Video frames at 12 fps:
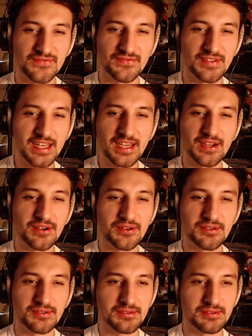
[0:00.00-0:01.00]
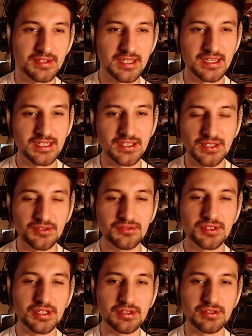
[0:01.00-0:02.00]
video,
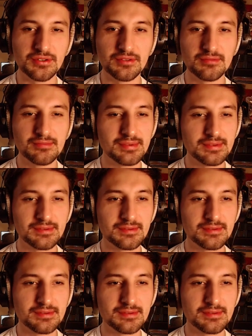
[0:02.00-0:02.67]
YouTube,